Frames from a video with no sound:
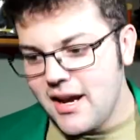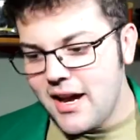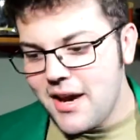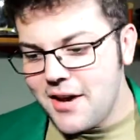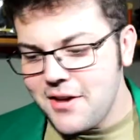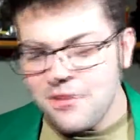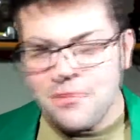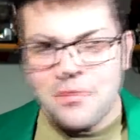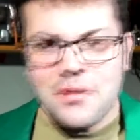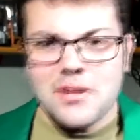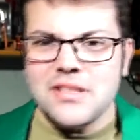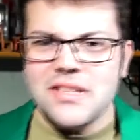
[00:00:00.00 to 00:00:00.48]

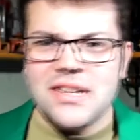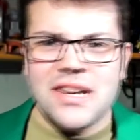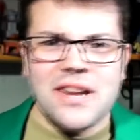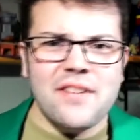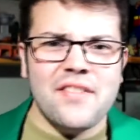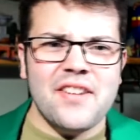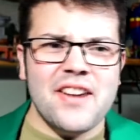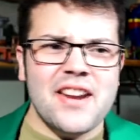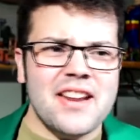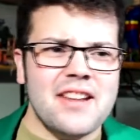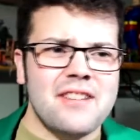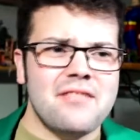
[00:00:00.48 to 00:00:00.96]
There wasn't
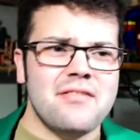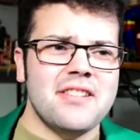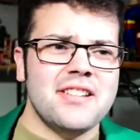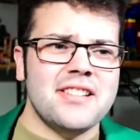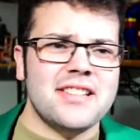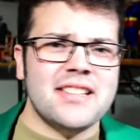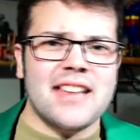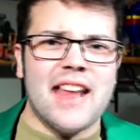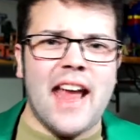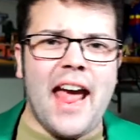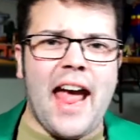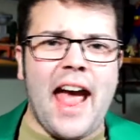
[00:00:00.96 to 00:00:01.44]
even any
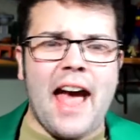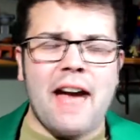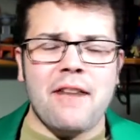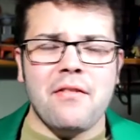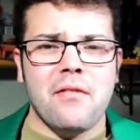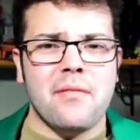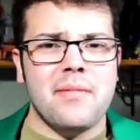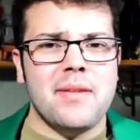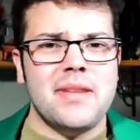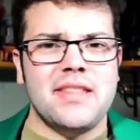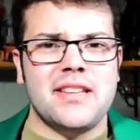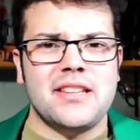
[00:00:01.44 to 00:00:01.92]
reason to have
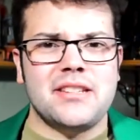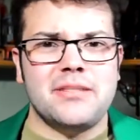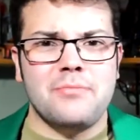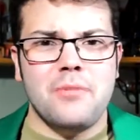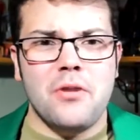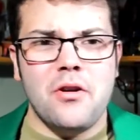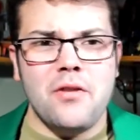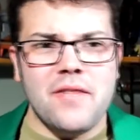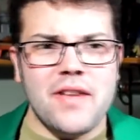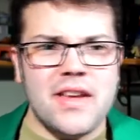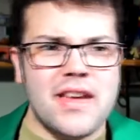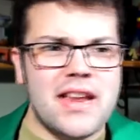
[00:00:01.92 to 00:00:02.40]
him in this
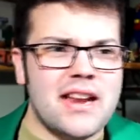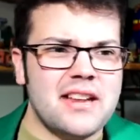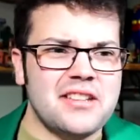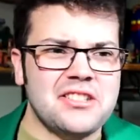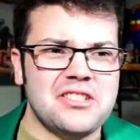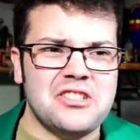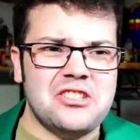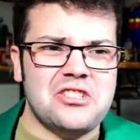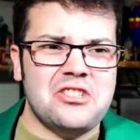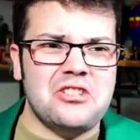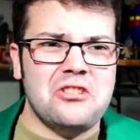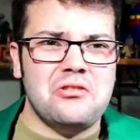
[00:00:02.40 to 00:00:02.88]
movie. He
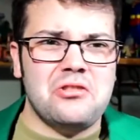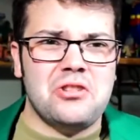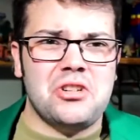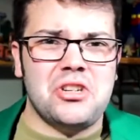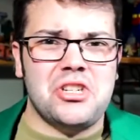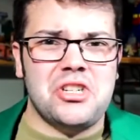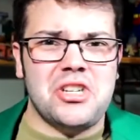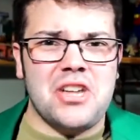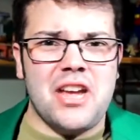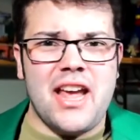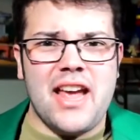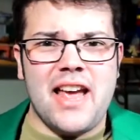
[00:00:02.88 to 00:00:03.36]
doesn't do
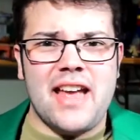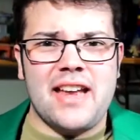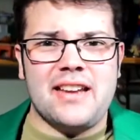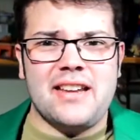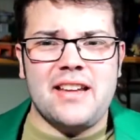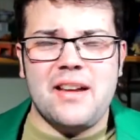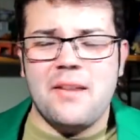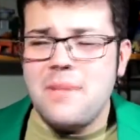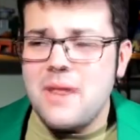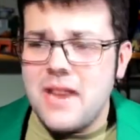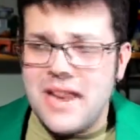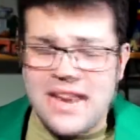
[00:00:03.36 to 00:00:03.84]
shit.
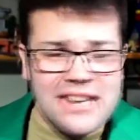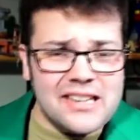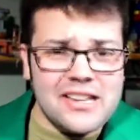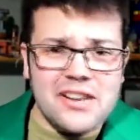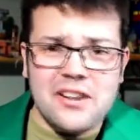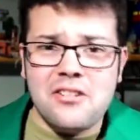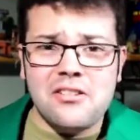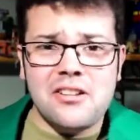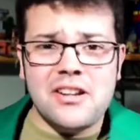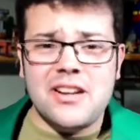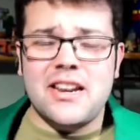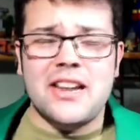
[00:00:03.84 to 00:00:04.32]
I mean, he
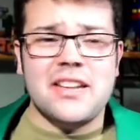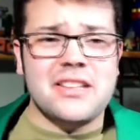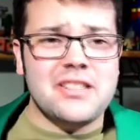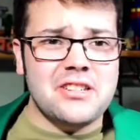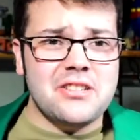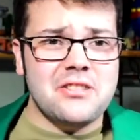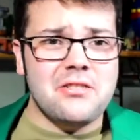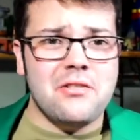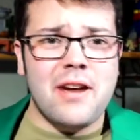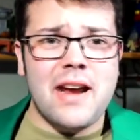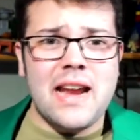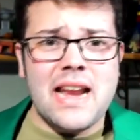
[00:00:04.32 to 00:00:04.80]
literally doesn't
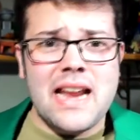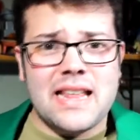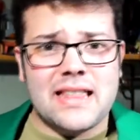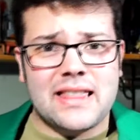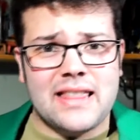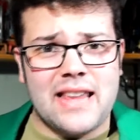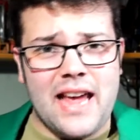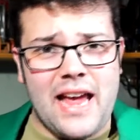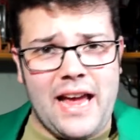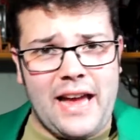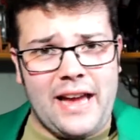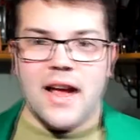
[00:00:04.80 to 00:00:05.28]
do
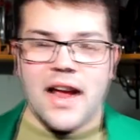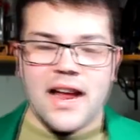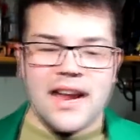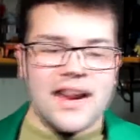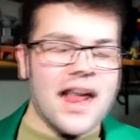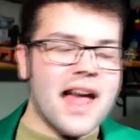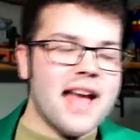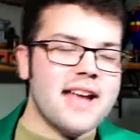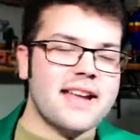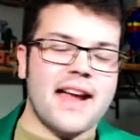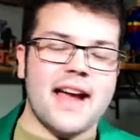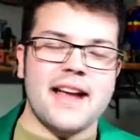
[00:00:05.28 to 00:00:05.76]
anything. And
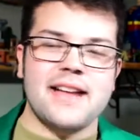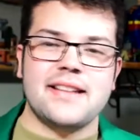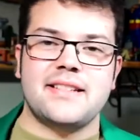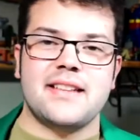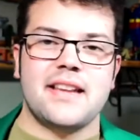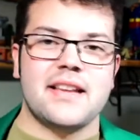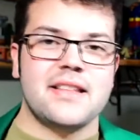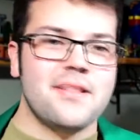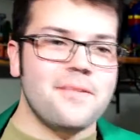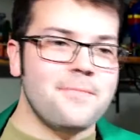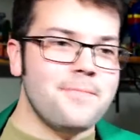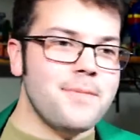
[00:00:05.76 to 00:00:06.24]
like I
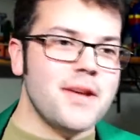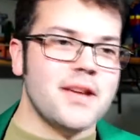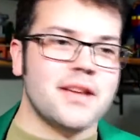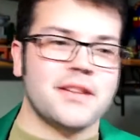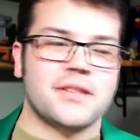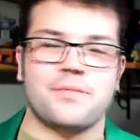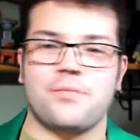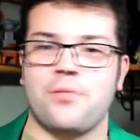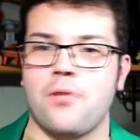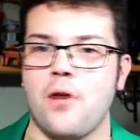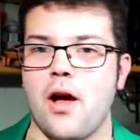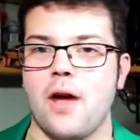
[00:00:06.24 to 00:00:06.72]
said, the
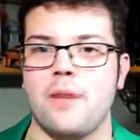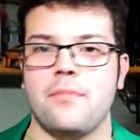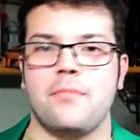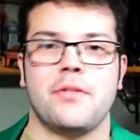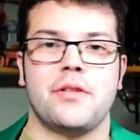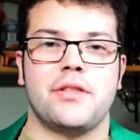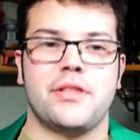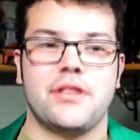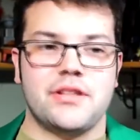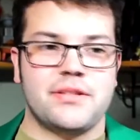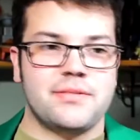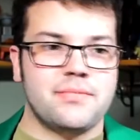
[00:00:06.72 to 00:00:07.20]
biggest problem
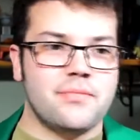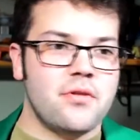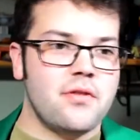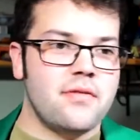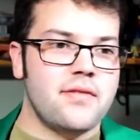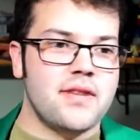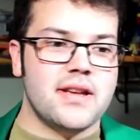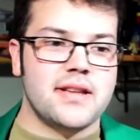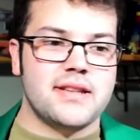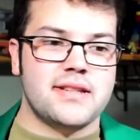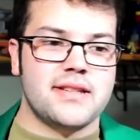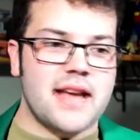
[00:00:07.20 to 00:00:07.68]
with this
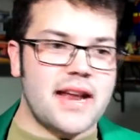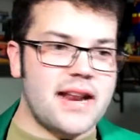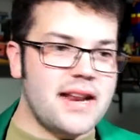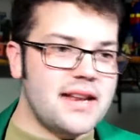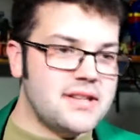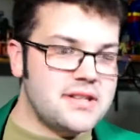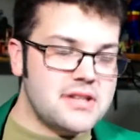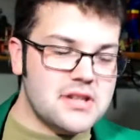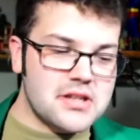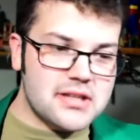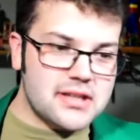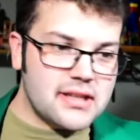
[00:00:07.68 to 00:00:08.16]
movie is that
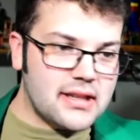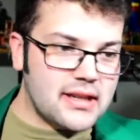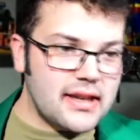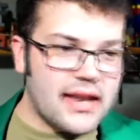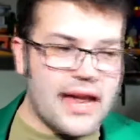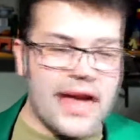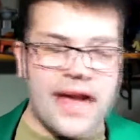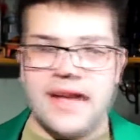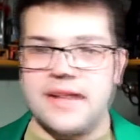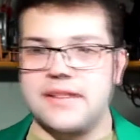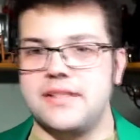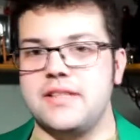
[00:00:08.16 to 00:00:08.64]
it's just
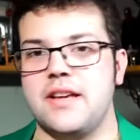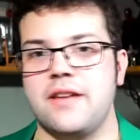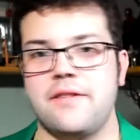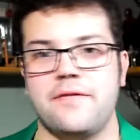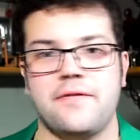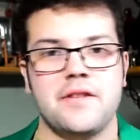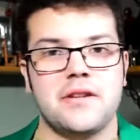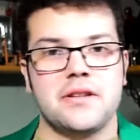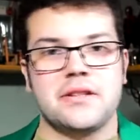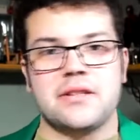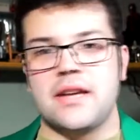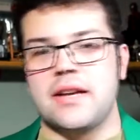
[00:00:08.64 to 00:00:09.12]
lazy. It
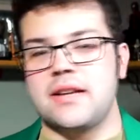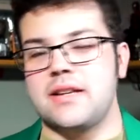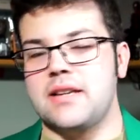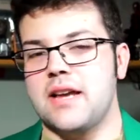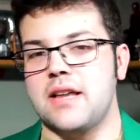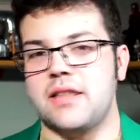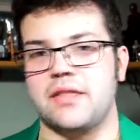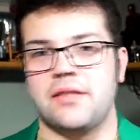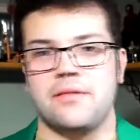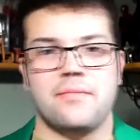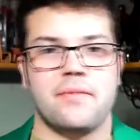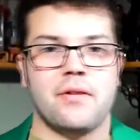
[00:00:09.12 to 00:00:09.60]
feels like
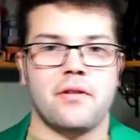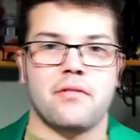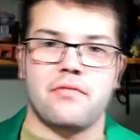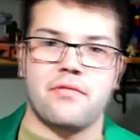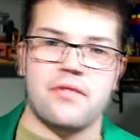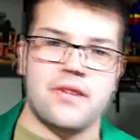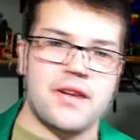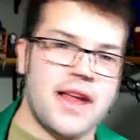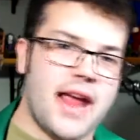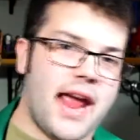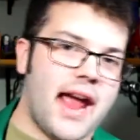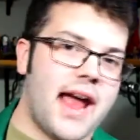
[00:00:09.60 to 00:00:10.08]
nothing but
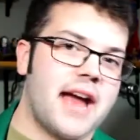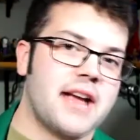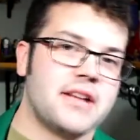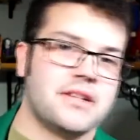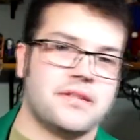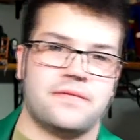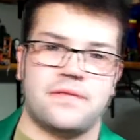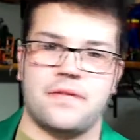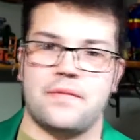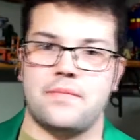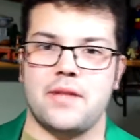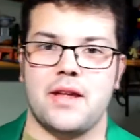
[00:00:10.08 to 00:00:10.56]

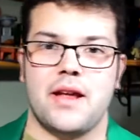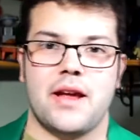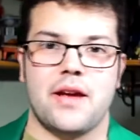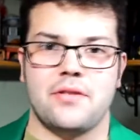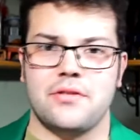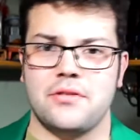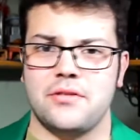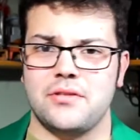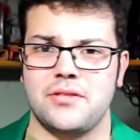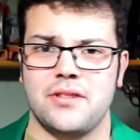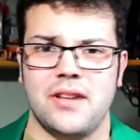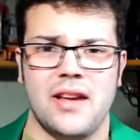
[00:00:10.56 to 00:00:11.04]
rehash from the
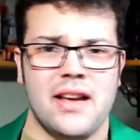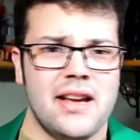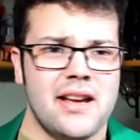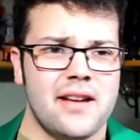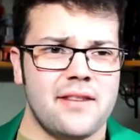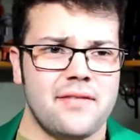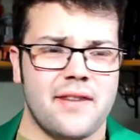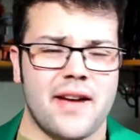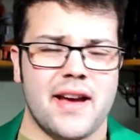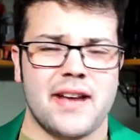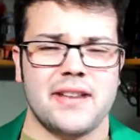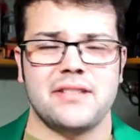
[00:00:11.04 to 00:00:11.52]
other
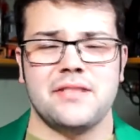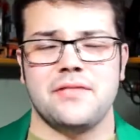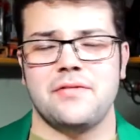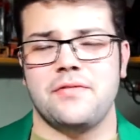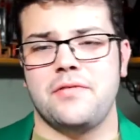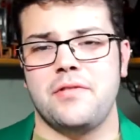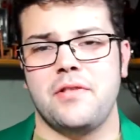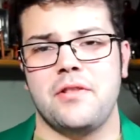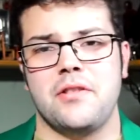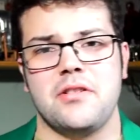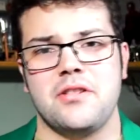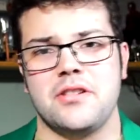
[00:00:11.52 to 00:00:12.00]
Fast and
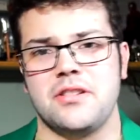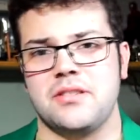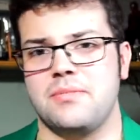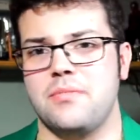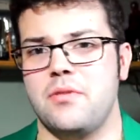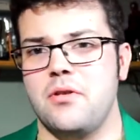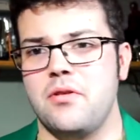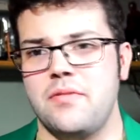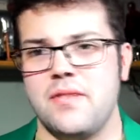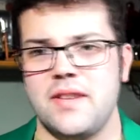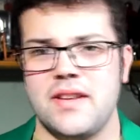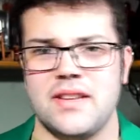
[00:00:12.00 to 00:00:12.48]
Furious
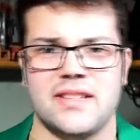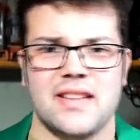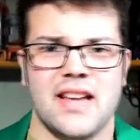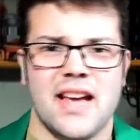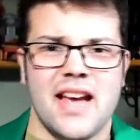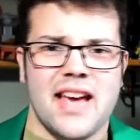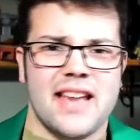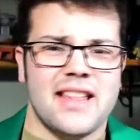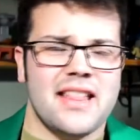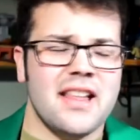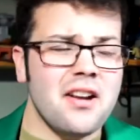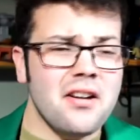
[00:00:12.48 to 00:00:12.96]
movies.
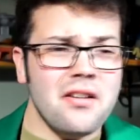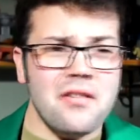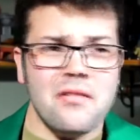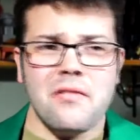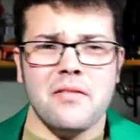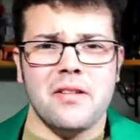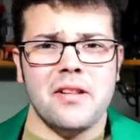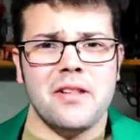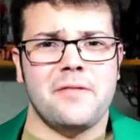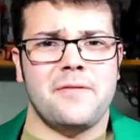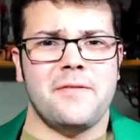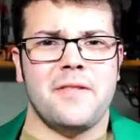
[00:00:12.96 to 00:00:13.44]
They don't even
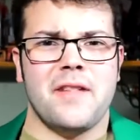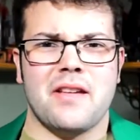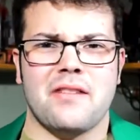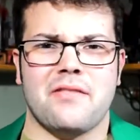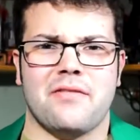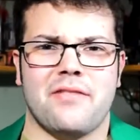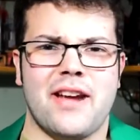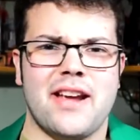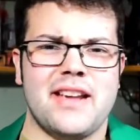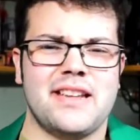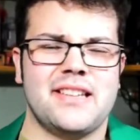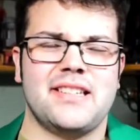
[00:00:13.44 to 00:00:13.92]
really feel like
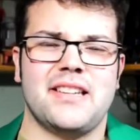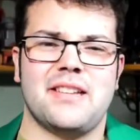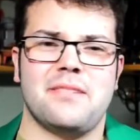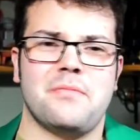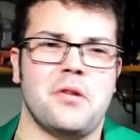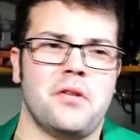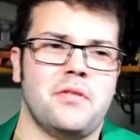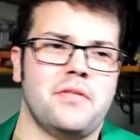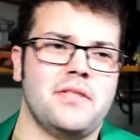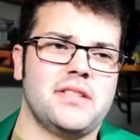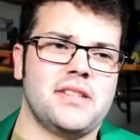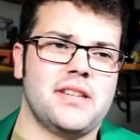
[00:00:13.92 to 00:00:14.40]
racing
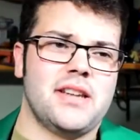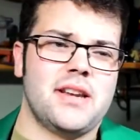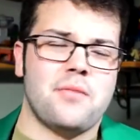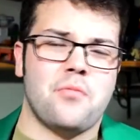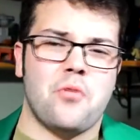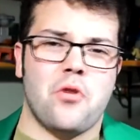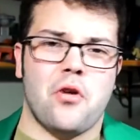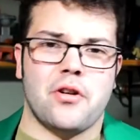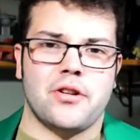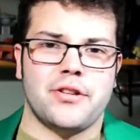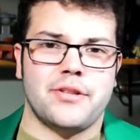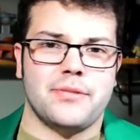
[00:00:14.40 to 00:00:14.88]
movies
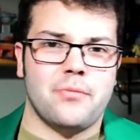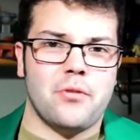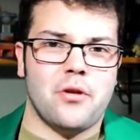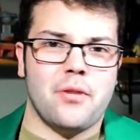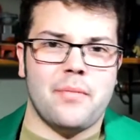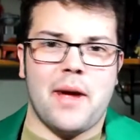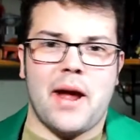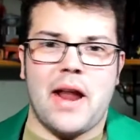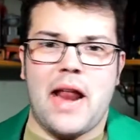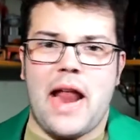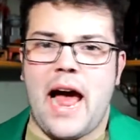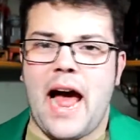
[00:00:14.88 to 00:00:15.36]
anymore. It's more
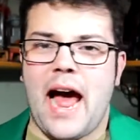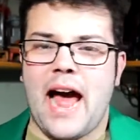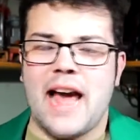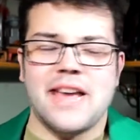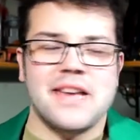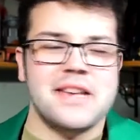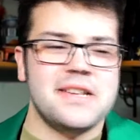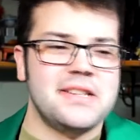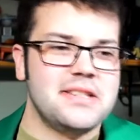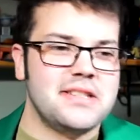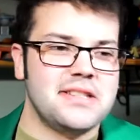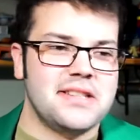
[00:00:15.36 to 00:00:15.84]
about
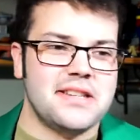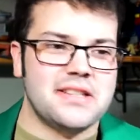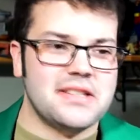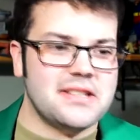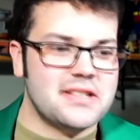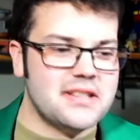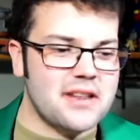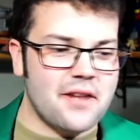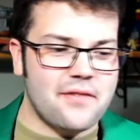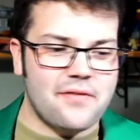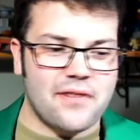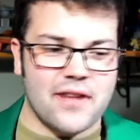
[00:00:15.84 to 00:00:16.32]
heist and
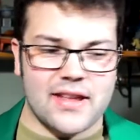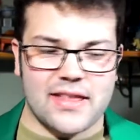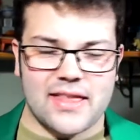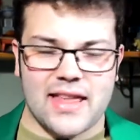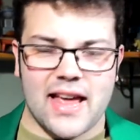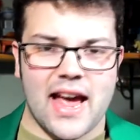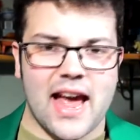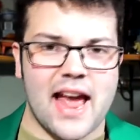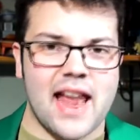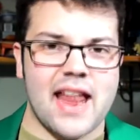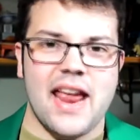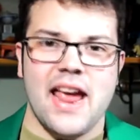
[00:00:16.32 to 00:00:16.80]
stuff like
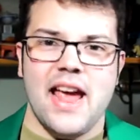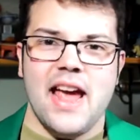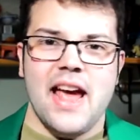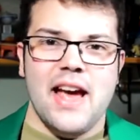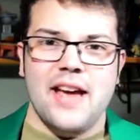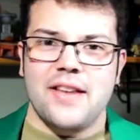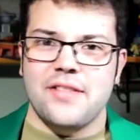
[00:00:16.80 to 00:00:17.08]
that.